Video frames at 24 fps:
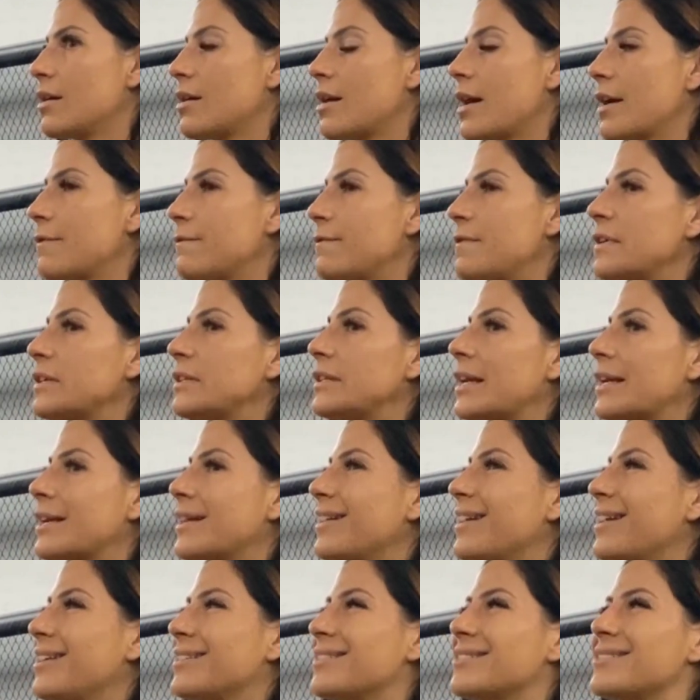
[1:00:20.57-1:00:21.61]
I feel like,
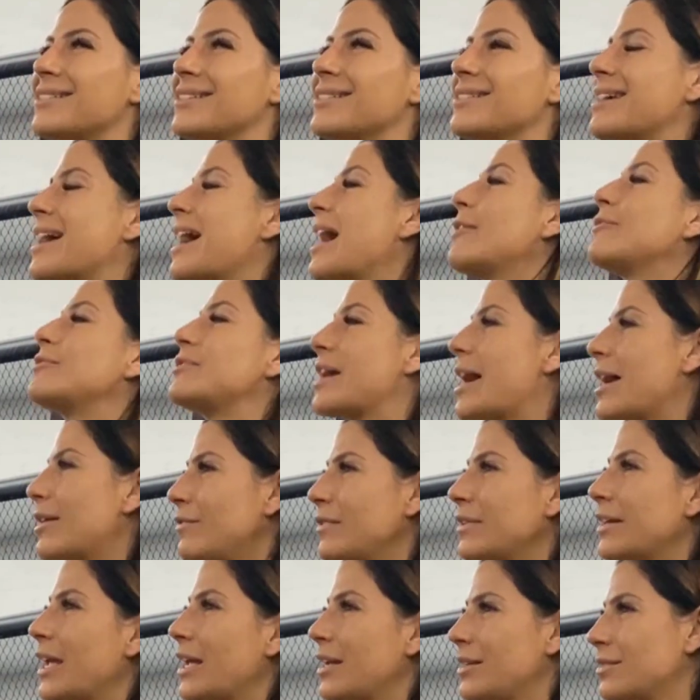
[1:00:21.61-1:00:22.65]
in a sense, I have to
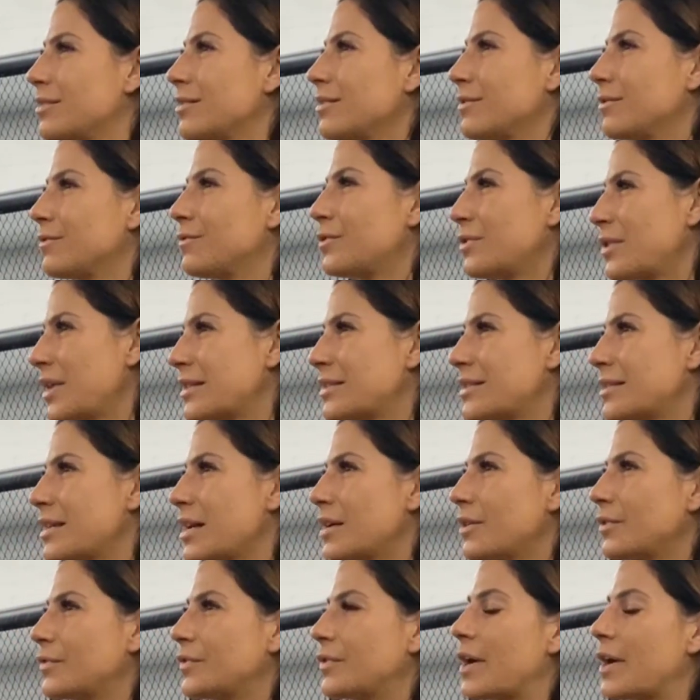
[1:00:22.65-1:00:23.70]
advocate for that
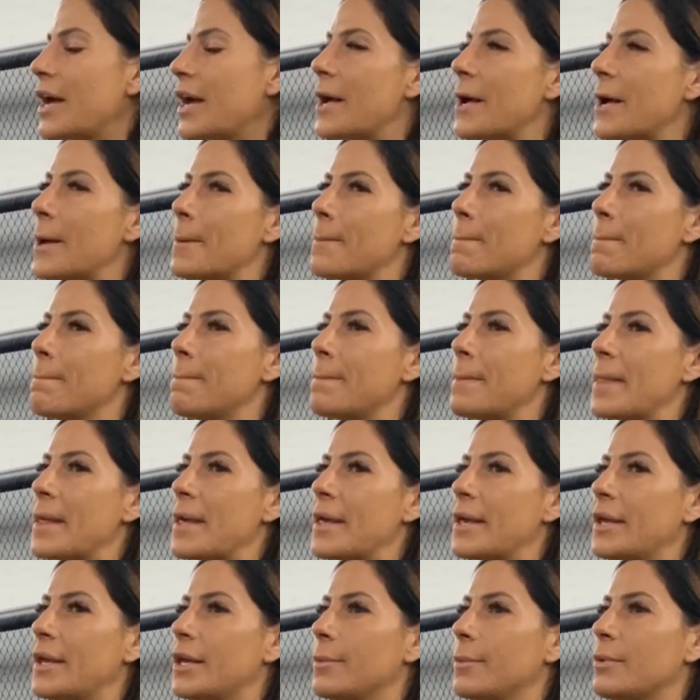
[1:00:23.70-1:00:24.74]
stuff um,
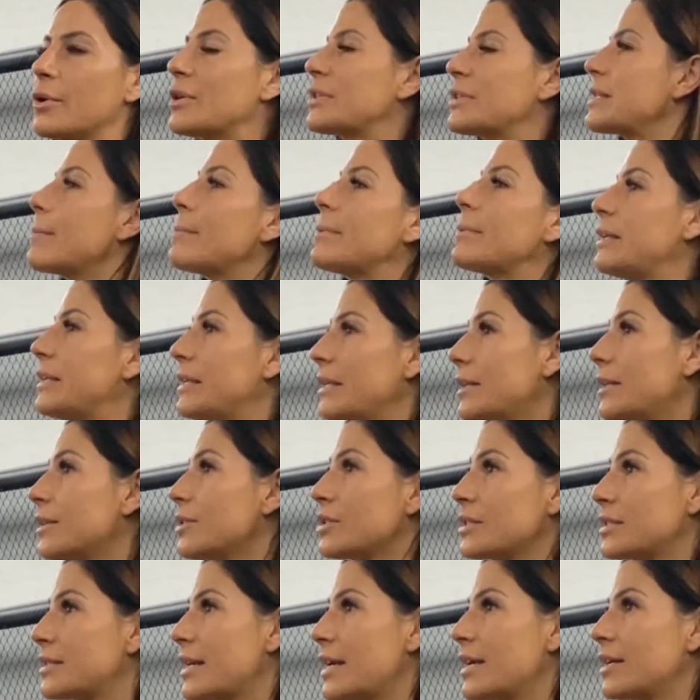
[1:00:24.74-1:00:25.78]
because somebody needed to
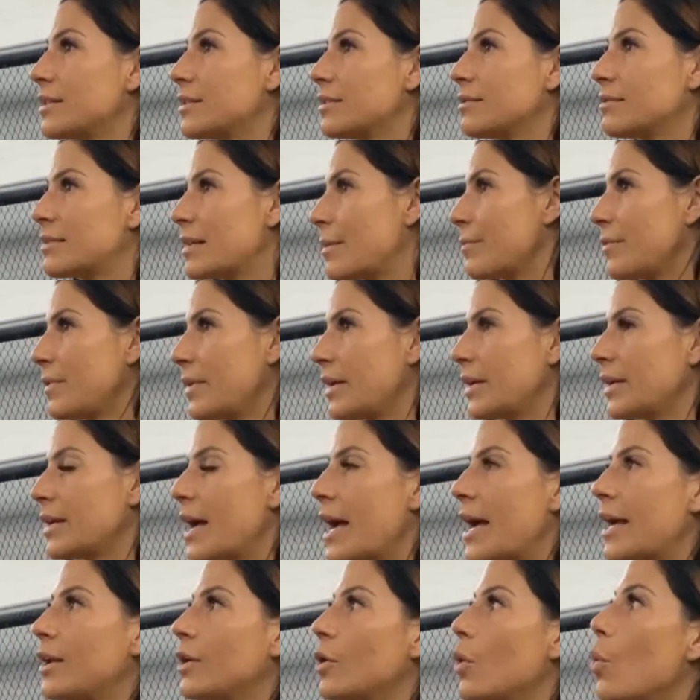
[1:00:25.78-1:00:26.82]
say something. Mm.
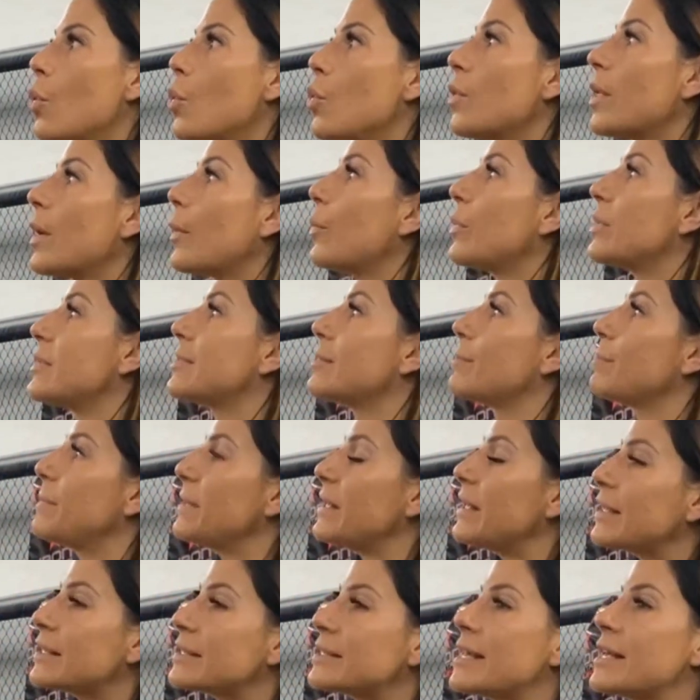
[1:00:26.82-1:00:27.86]
And all that was
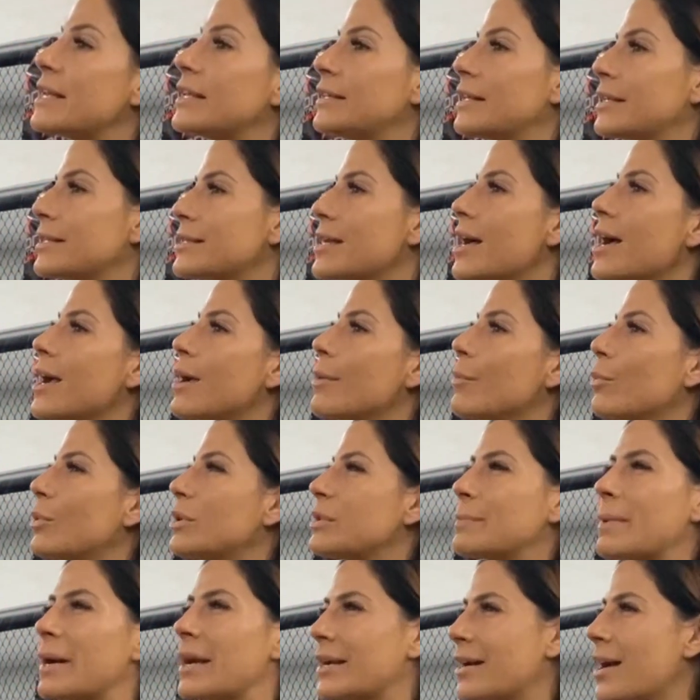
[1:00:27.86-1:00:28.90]
being said at the time was
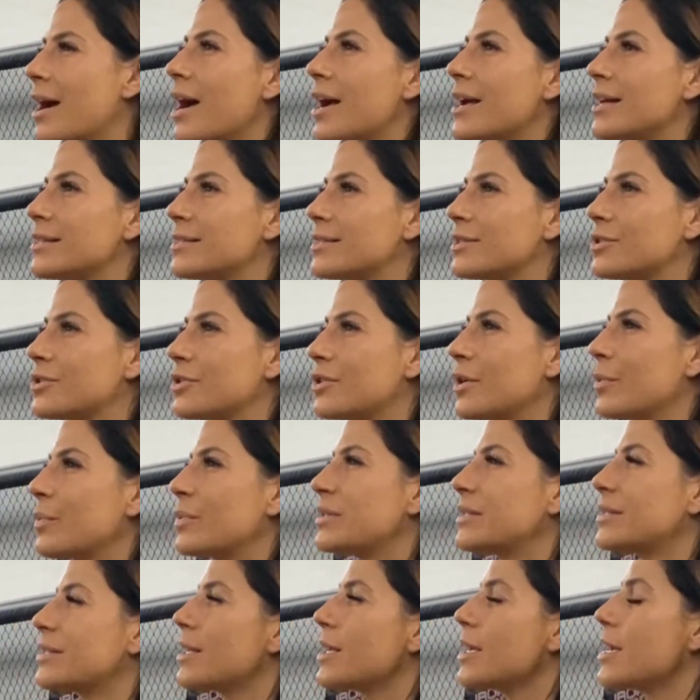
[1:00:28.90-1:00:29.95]
by guys. So there
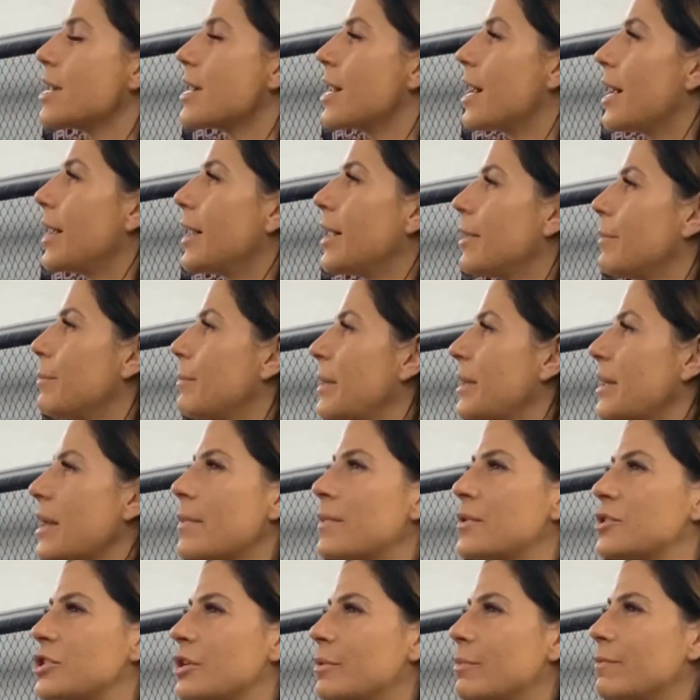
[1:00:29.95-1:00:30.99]
was um, another
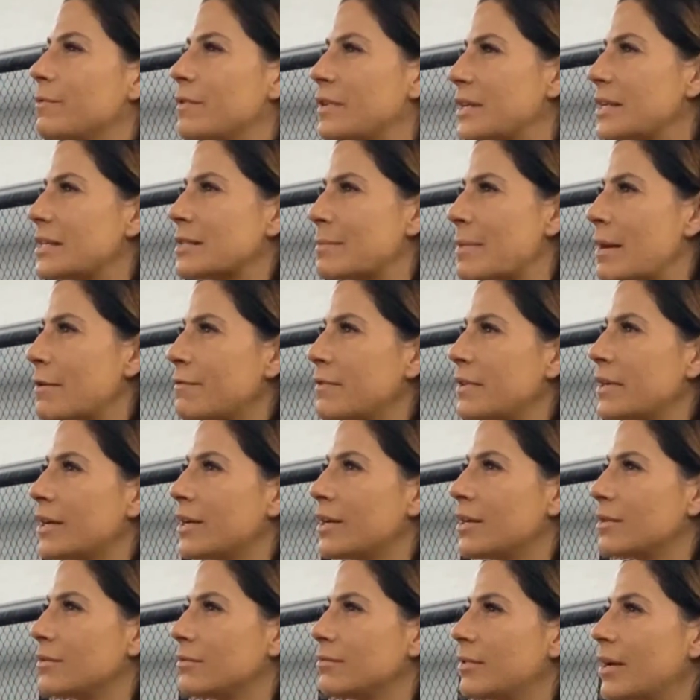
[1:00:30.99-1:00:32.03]
gym, Fitness
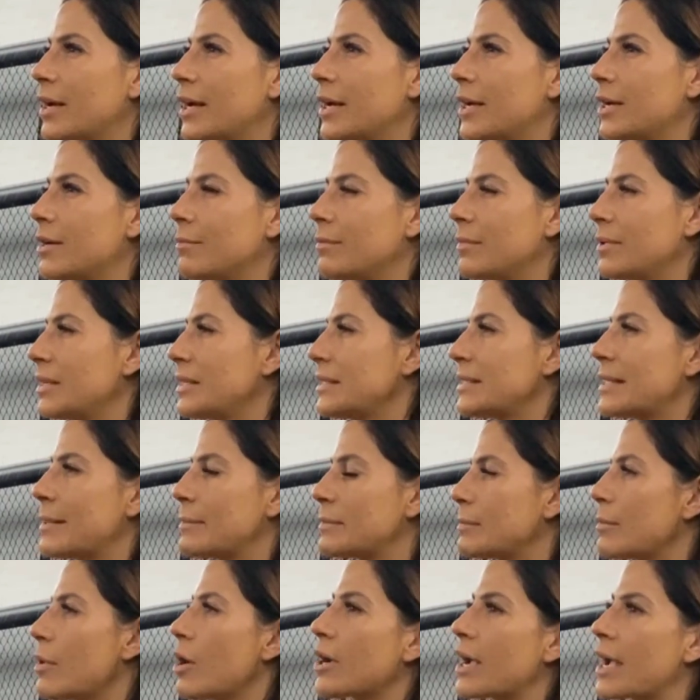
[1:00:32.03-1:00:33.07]
Mafia, um, his name's
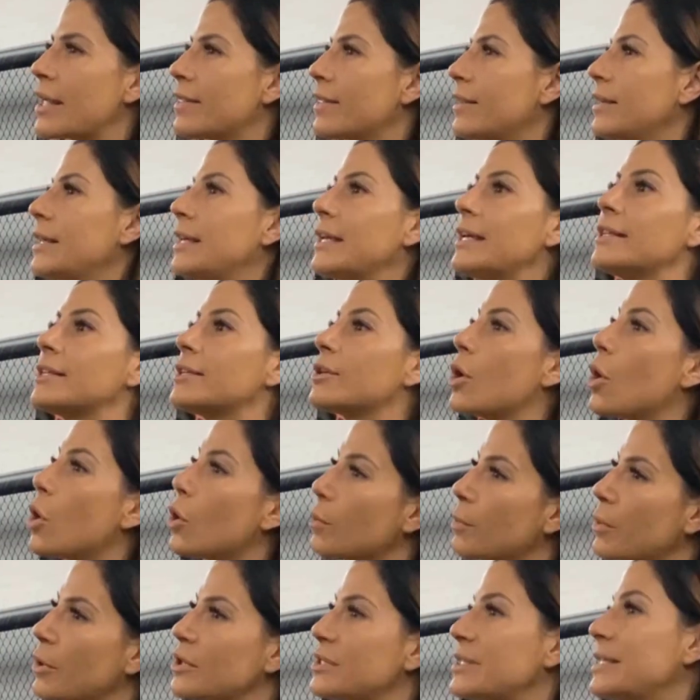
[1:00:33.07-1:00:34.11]
Mark Anthony. He did a whole
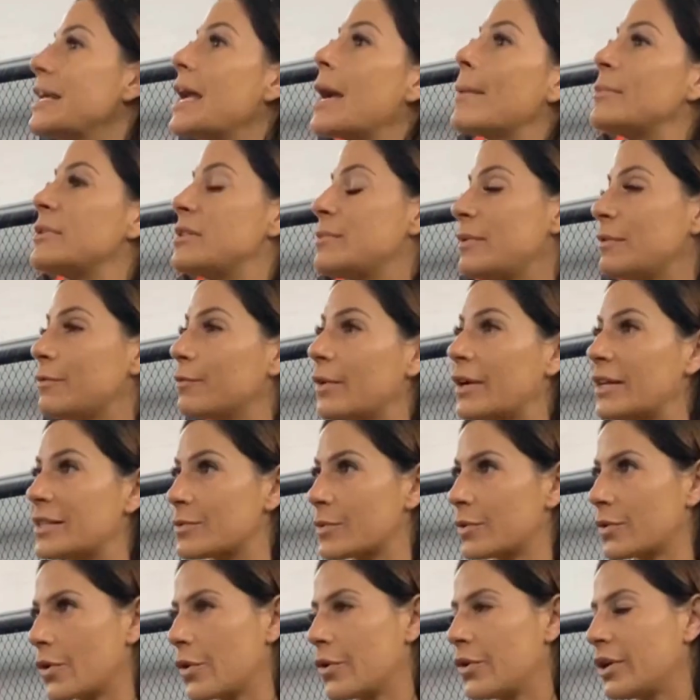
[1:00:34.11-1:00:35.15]
post. He happened to be friends with
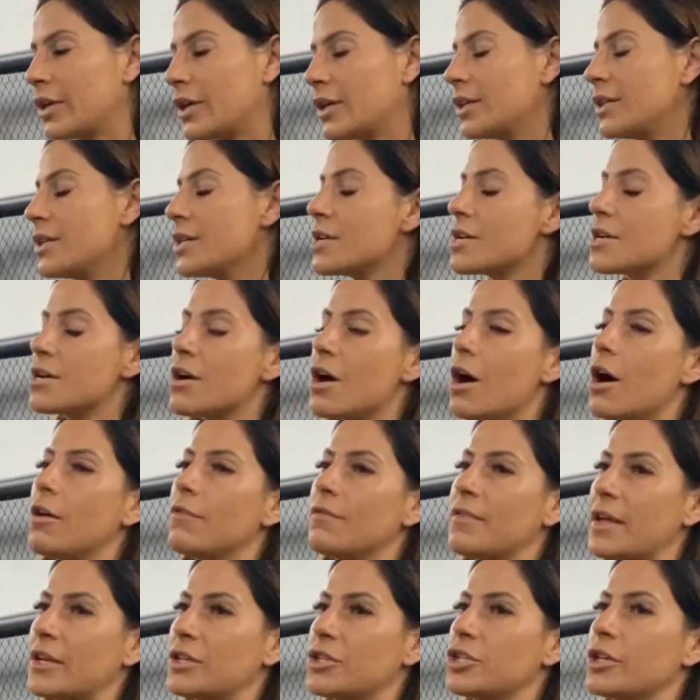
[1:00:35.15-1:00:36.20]
the owner of
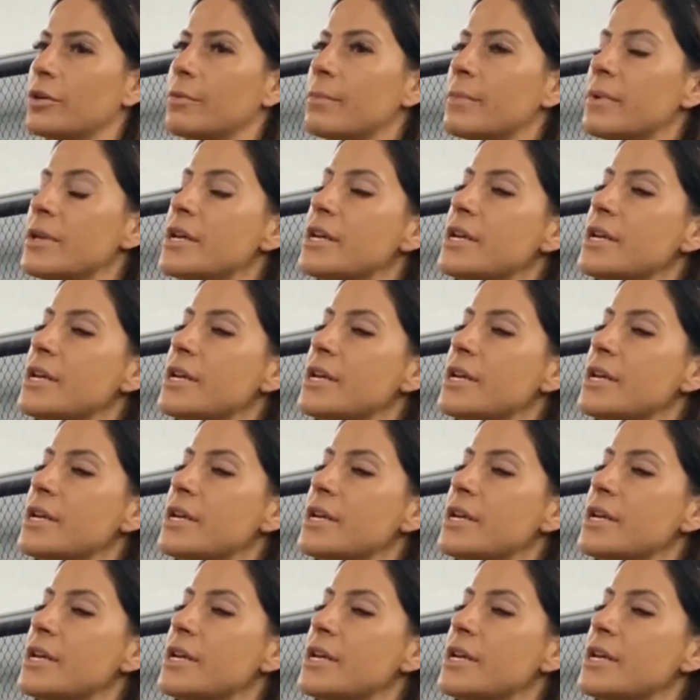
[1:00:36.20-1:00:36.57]
that gym.